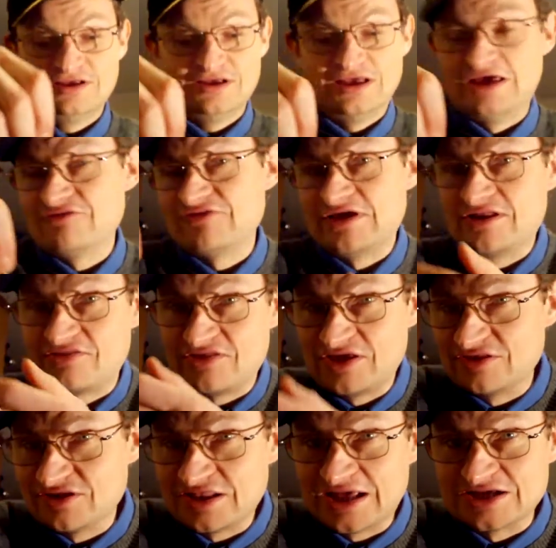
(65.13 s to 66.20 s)
if anything
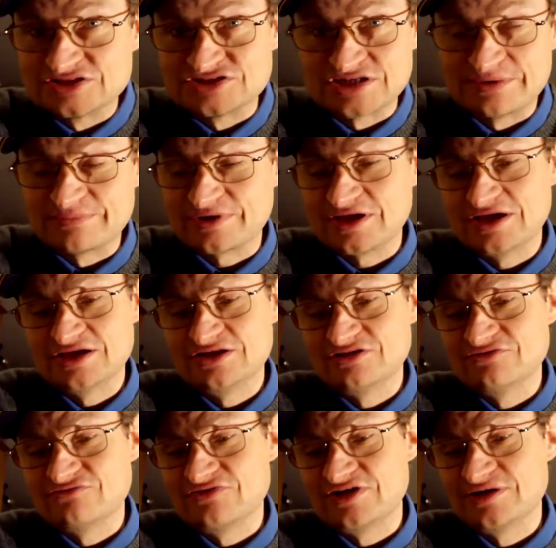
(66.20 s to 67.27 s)
that has some kind
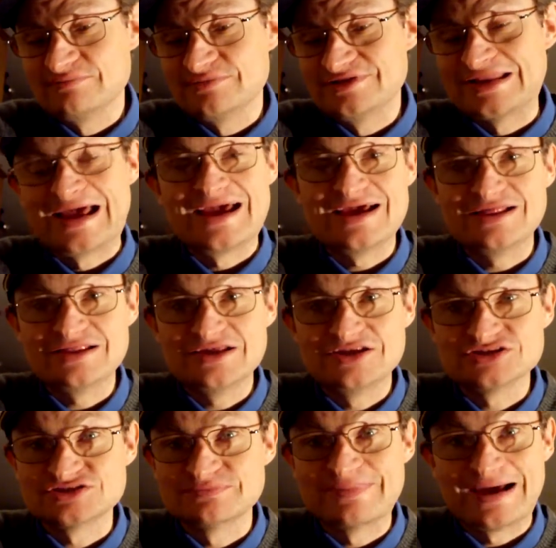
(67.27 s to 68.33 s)
of um,
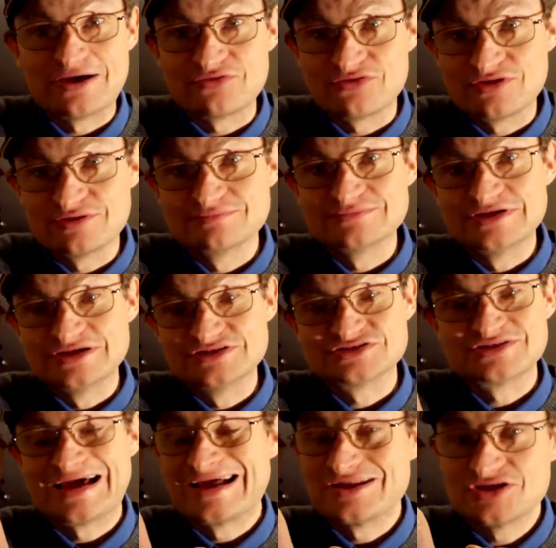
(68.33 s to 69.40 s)
dangliness about them is
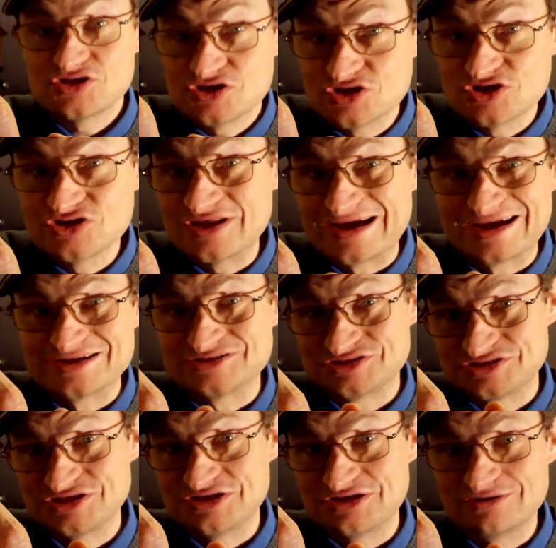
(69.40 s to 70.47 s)
that good at
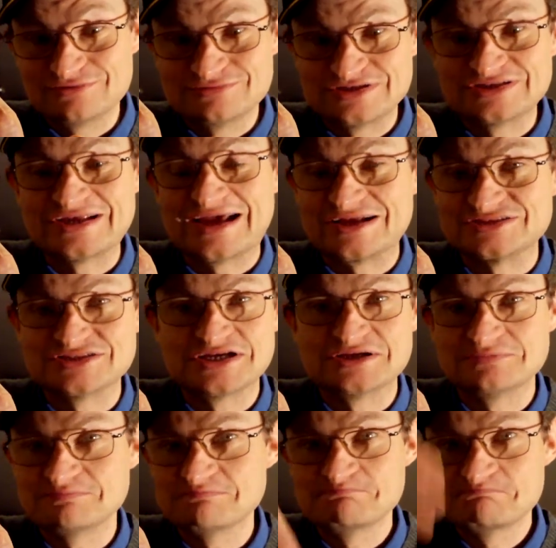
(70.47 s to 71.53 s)
you know
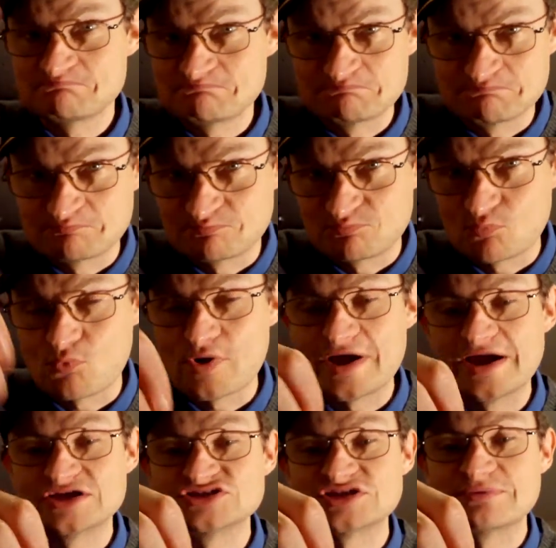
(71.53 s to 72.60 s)
detecting
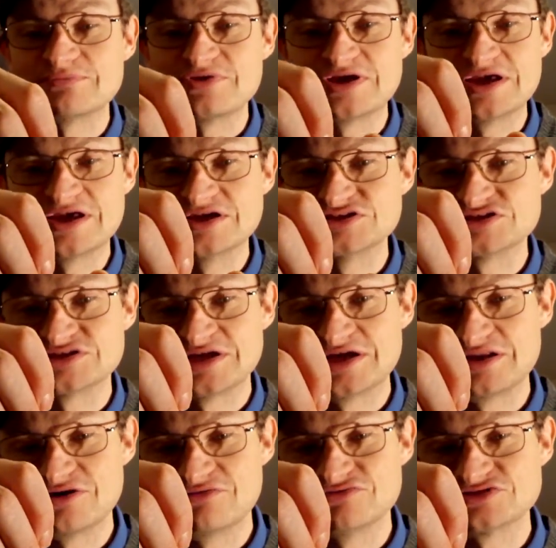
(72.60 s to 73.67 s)
where something is,
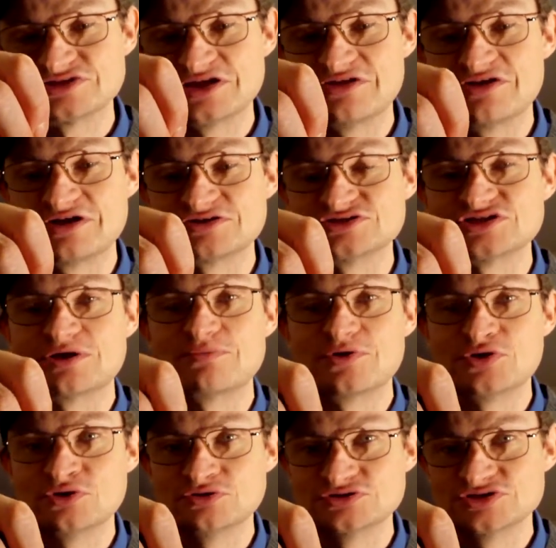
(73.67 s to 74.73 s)
then obviously they're someone
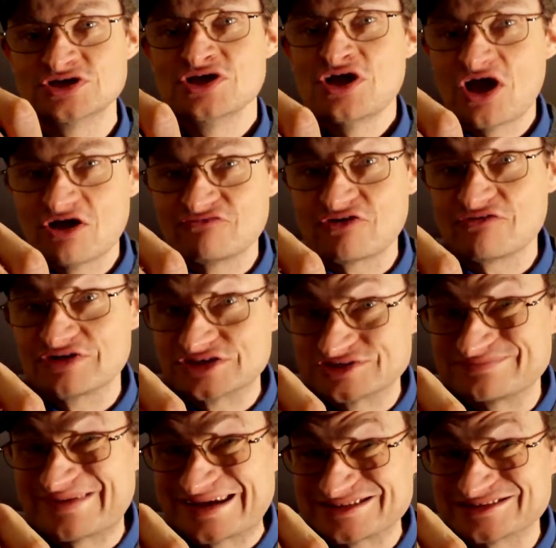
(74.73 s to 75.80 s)
who's a very
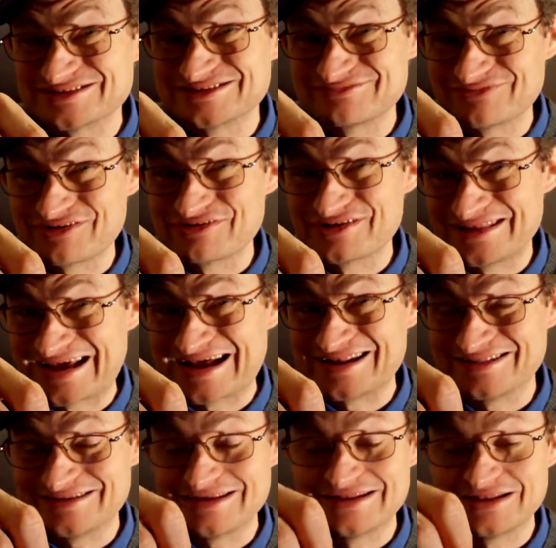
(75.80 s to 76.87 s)
special, very
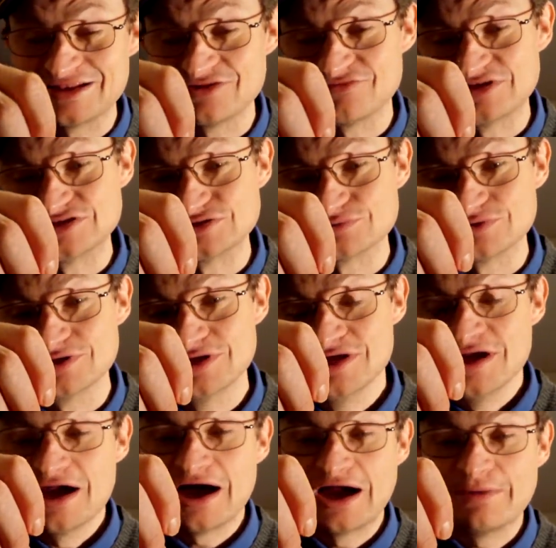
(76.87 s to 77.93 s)
talented individual.
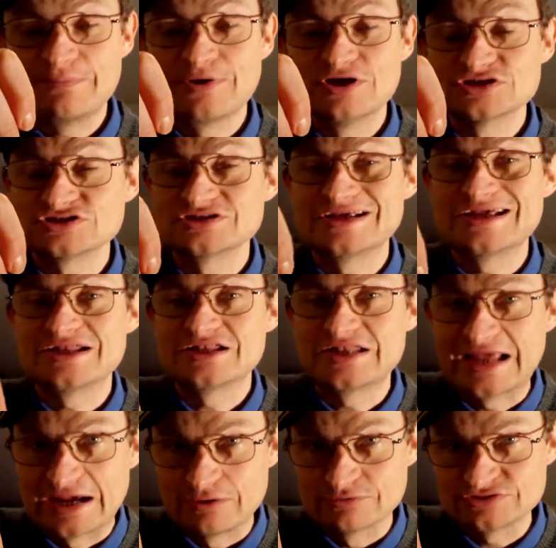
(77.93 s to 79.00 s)
I personally
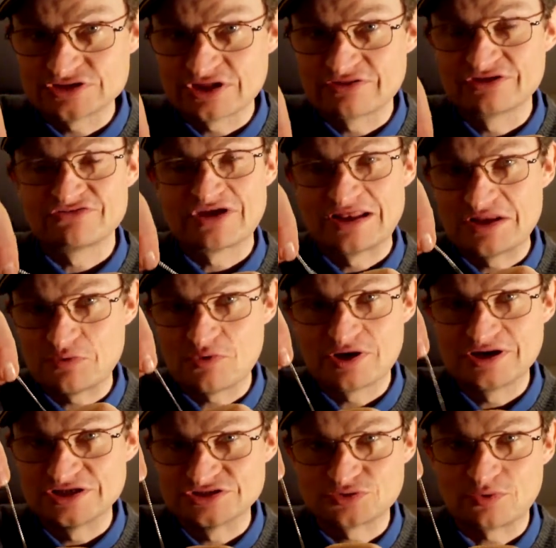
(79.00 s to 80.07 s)
doubt that
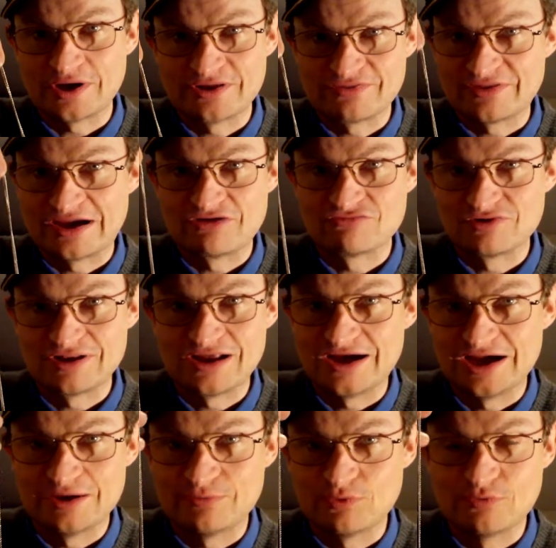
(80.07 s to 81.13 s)
anyone is quite that
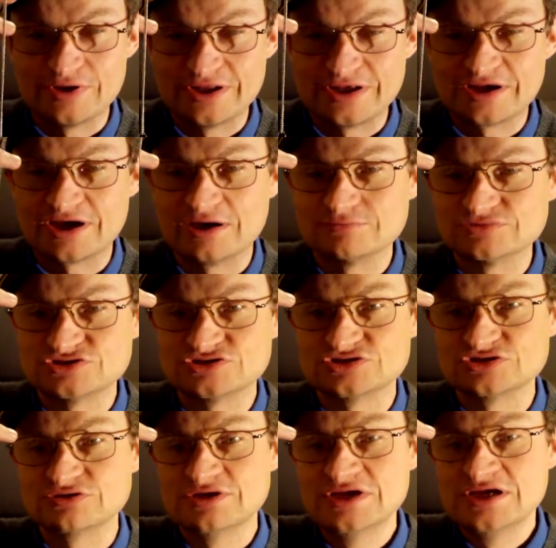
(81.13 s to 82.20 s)
reliable when it comes
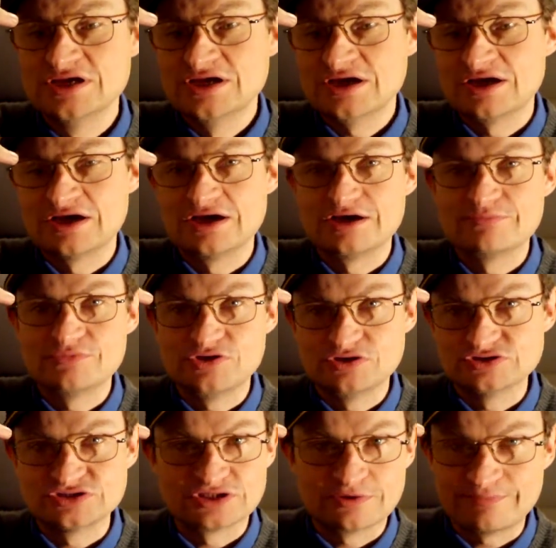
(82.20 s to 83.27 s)
to um,
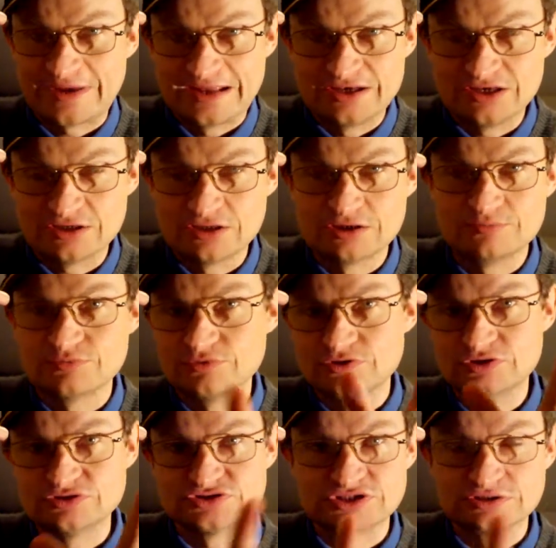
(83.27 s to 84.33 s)
using a pendulum,
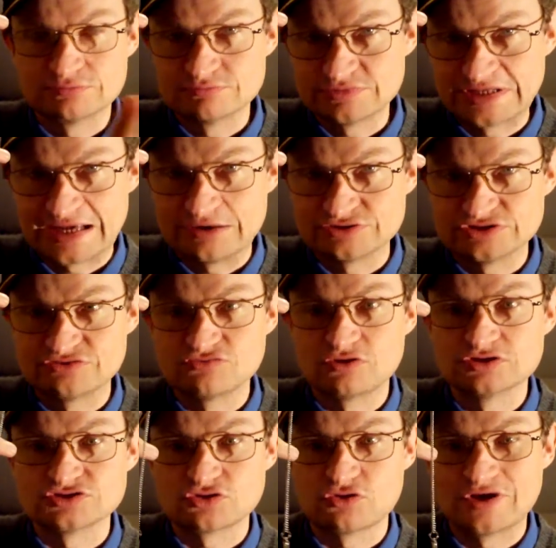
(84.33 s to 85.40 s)
using dowsing
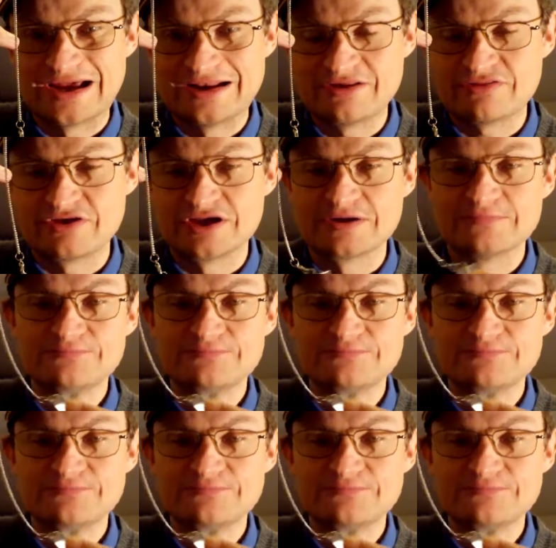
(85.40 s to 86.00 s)
rods, or anything.